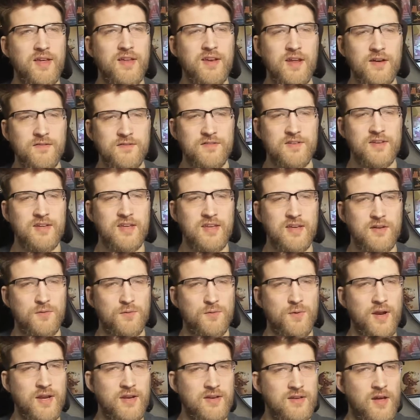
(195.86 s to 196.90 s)
enough to get
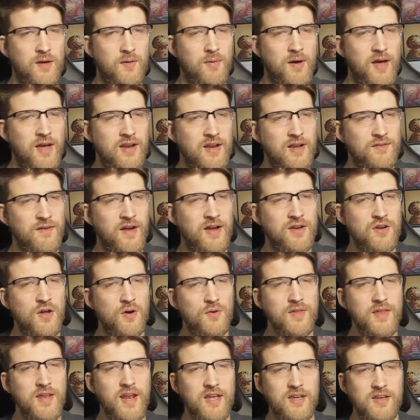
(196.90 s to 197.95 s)
ranked up high enough. I know
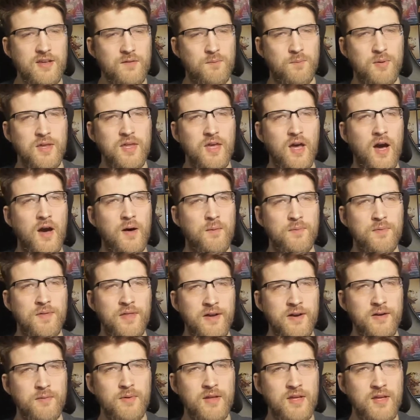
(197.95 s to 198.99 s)
that I could be up
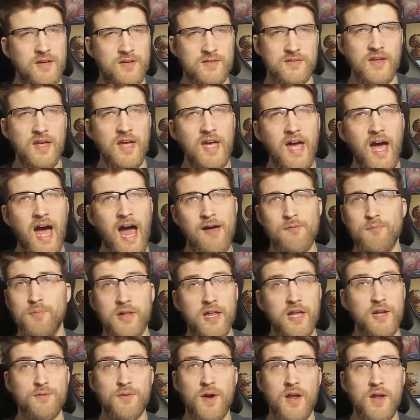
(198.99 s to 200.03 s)
there because I
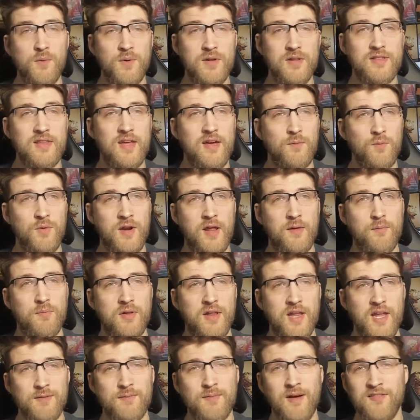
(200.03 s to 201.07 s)
play right with them when I
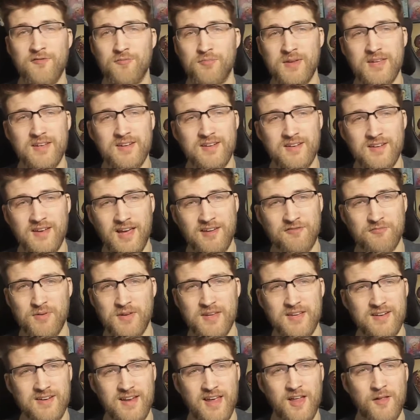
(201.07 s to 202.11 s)
play them. I've beaten
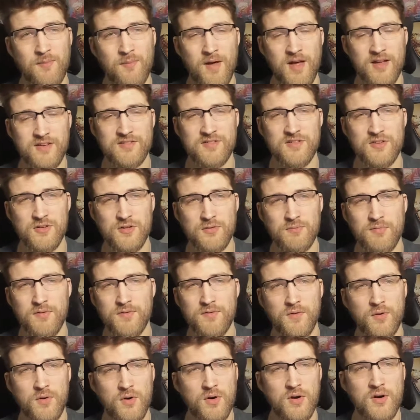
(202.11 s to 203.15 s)
Elmas Noob
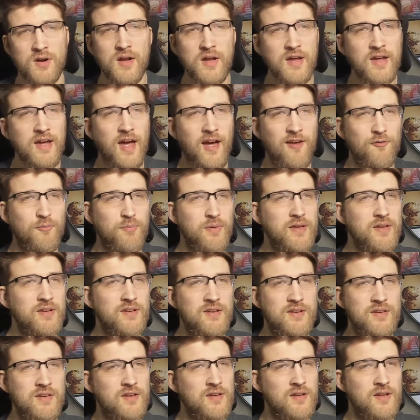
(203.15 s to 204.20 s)
before. I've
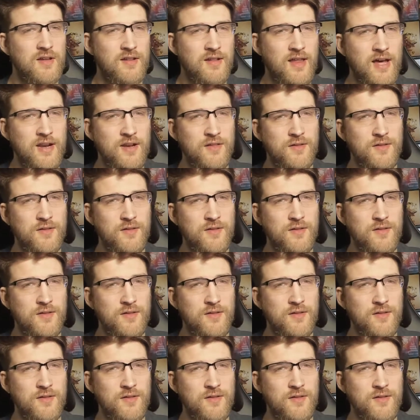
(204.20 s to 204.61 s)
beaten a lot of